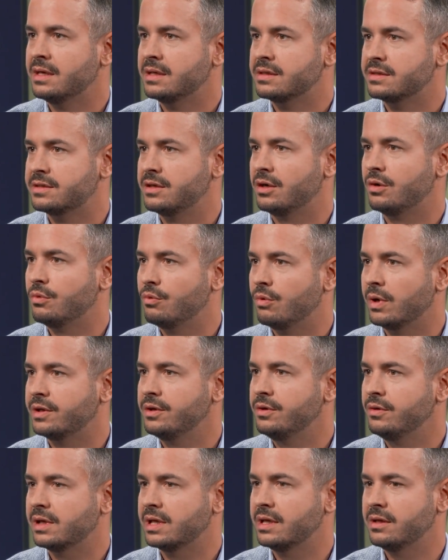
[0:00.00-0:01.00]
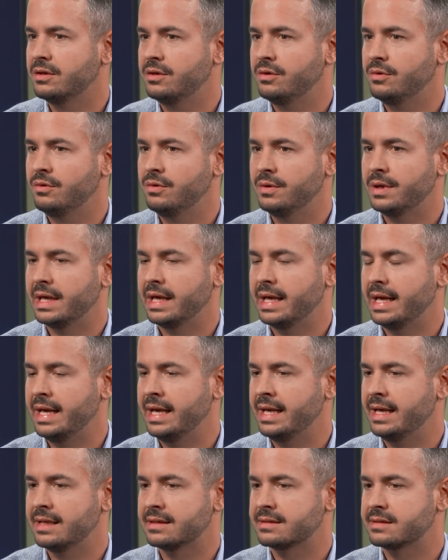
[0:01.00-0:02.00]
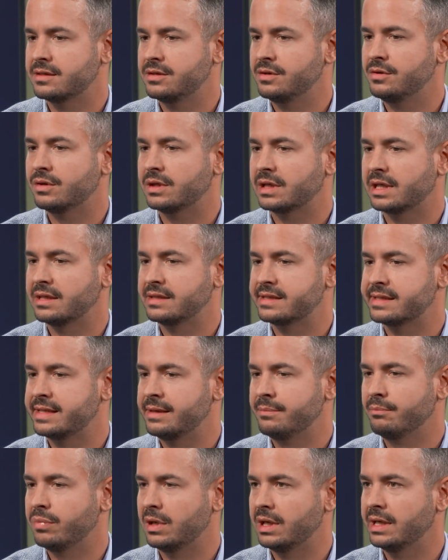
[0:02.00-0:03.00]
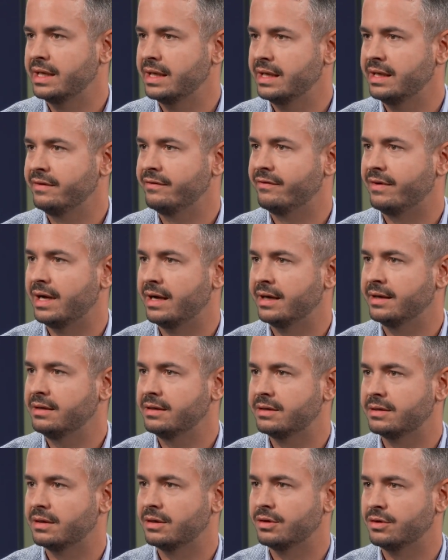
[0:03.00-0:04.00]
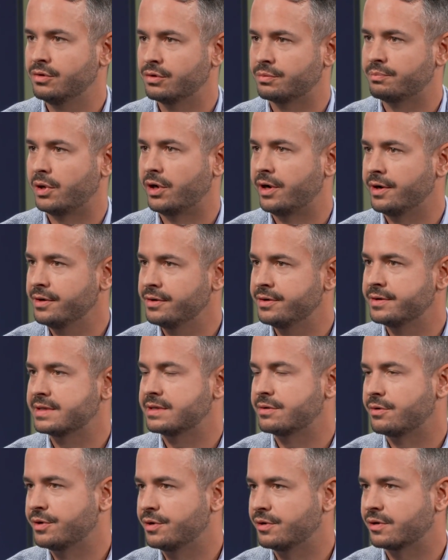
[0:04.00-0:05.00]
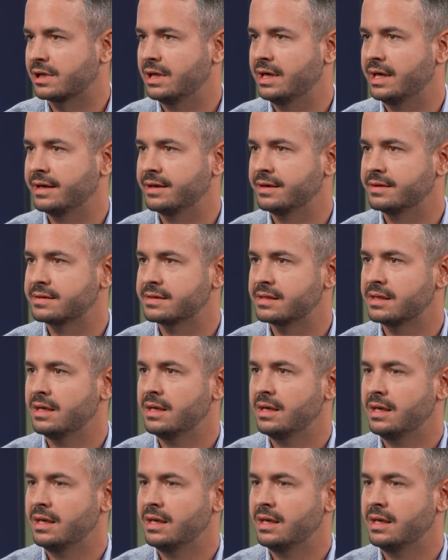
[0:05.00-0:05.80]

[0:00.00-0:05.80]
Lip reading: So what you can do is you can simply invite your partners or your clients